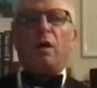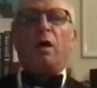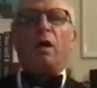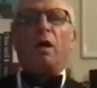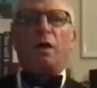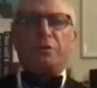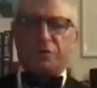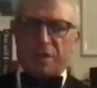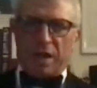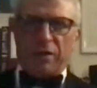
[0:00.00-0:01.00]

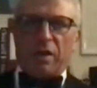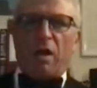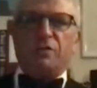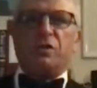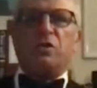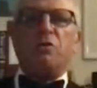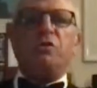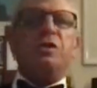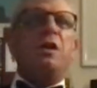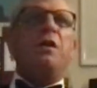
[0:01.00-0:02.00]
understanding of the
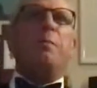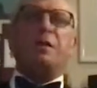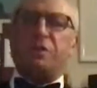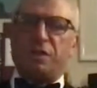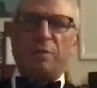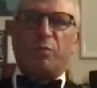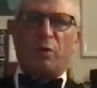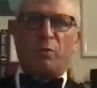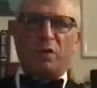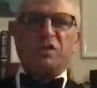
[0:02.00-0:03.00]
Constitution and a much deeper
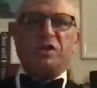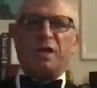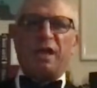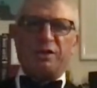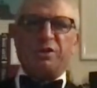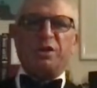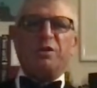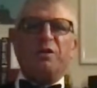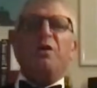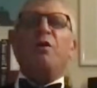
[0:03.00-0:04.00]
appreciation
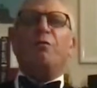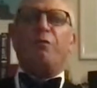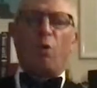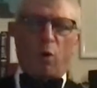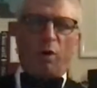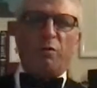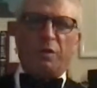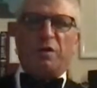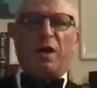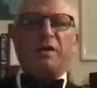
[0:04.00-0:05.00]
for the
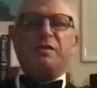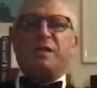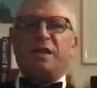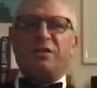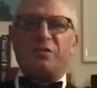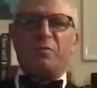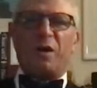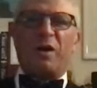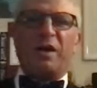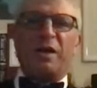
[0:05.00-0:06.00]
United States of
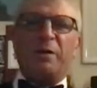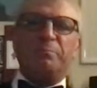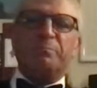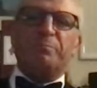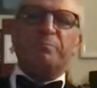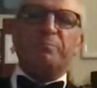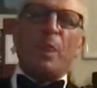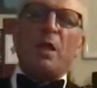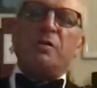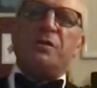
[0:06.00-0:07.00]
America.
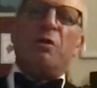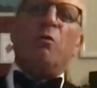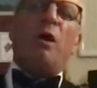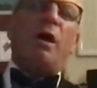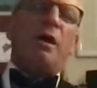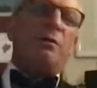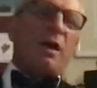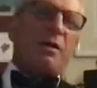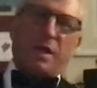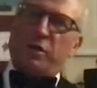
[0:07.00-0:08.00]
So I
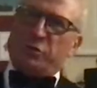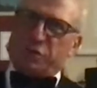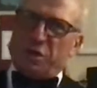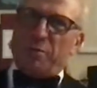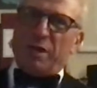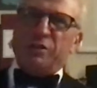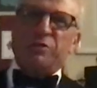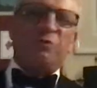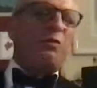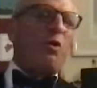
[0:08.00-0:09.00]
thank you so much
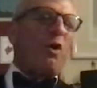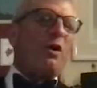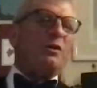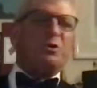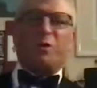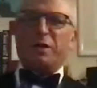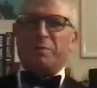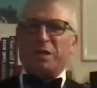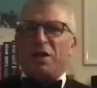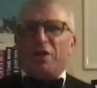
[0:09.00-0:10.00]
for joining
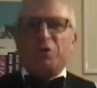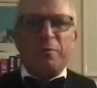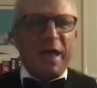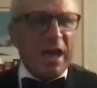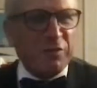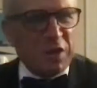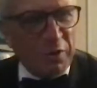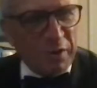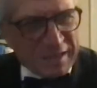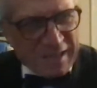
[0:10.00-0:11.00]
me. You may have
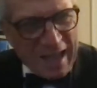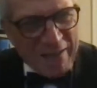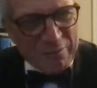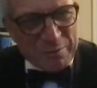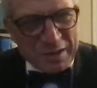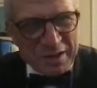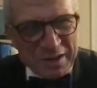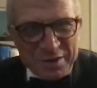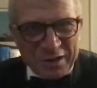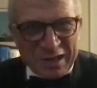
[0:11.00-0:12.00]
noticed I haven't been
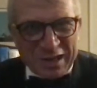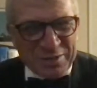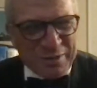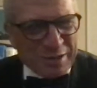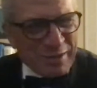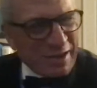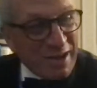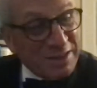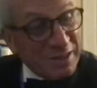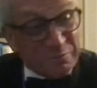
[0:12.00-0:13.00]
drinking too much of my
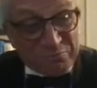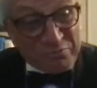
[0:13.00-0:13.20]
cocktail.